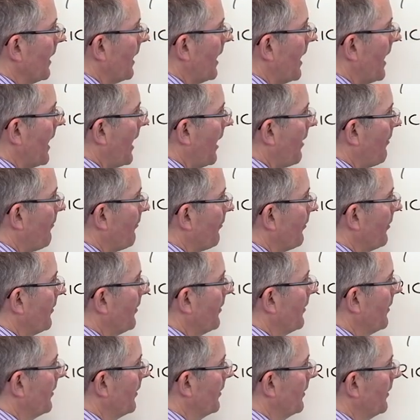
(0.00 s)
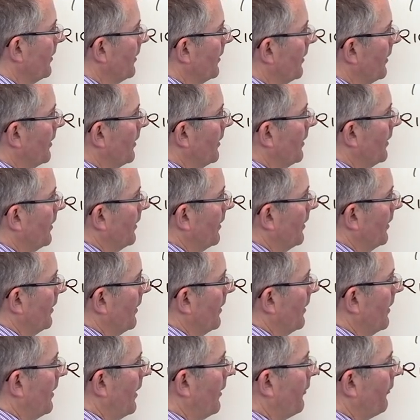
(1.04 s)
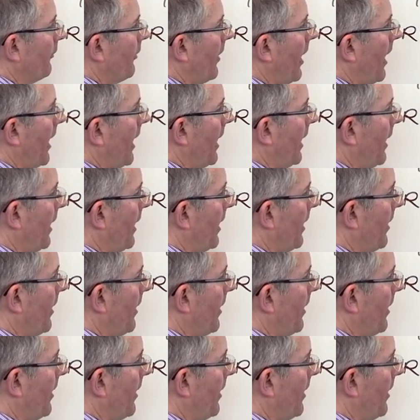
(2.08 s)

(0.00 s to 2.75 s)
have, let's say,